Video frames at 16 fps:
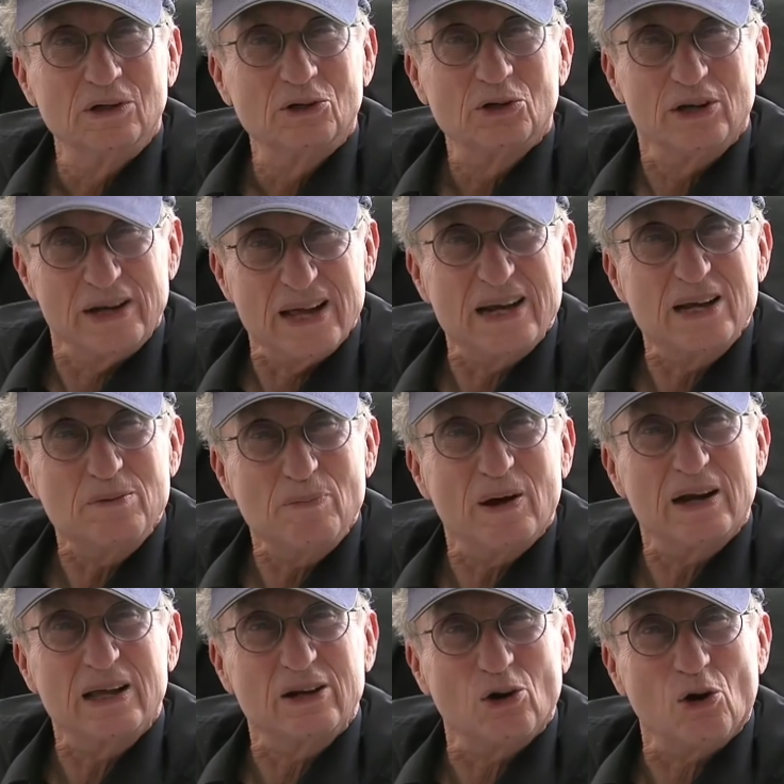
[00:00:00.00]
Can
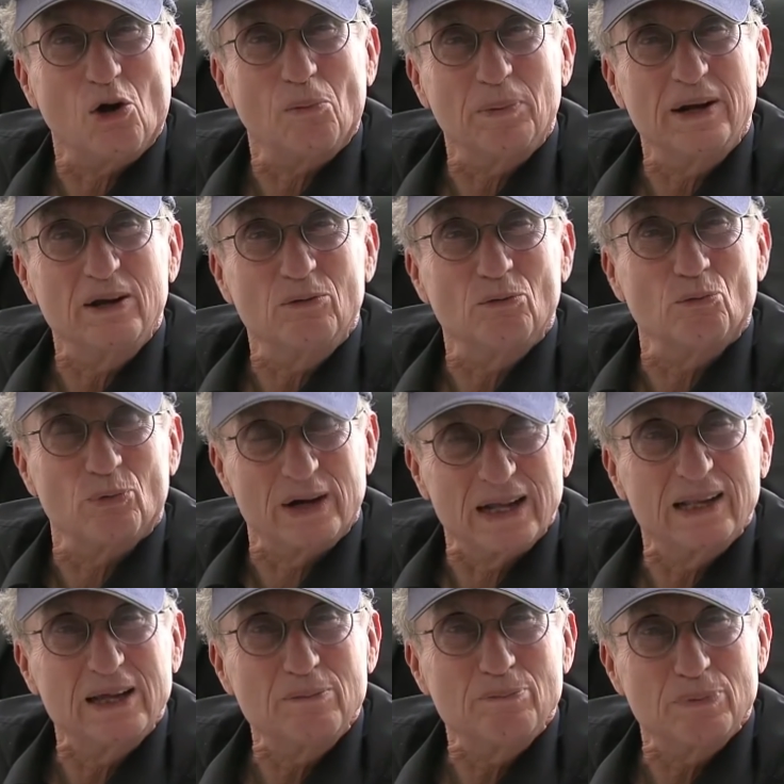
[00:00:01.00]
anybody in Albany
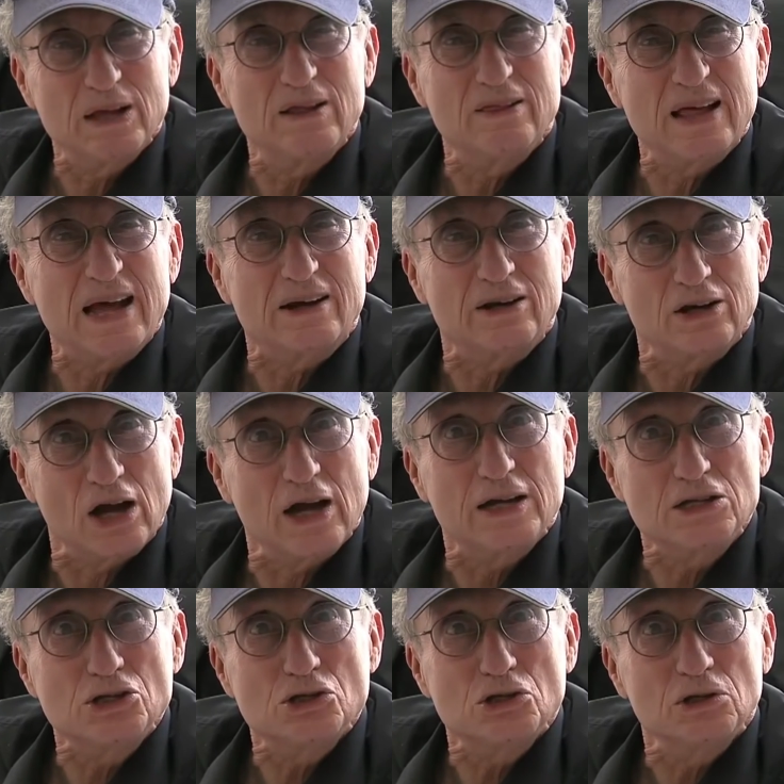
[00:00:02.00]
really be that
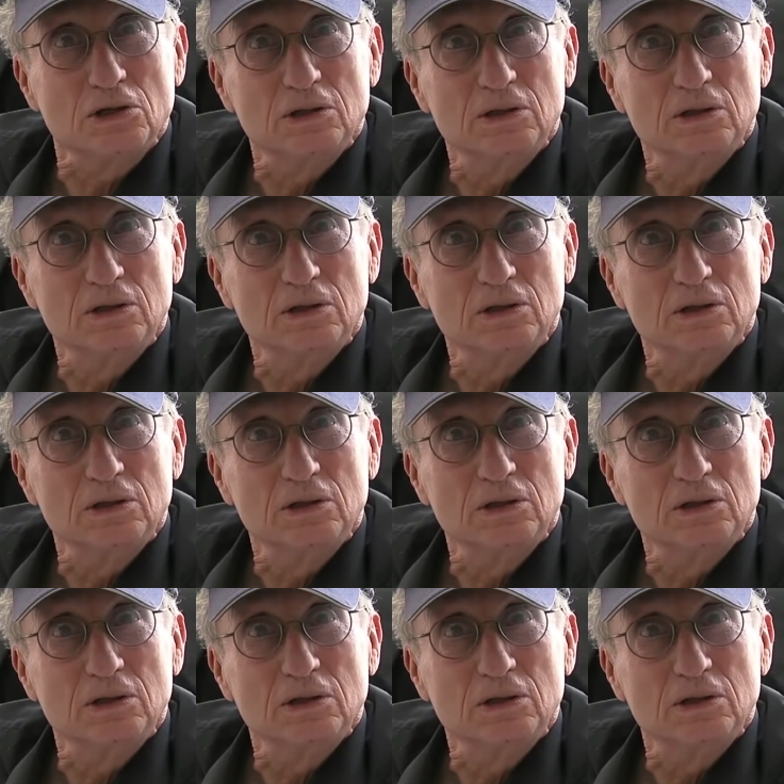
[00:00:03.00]
nice?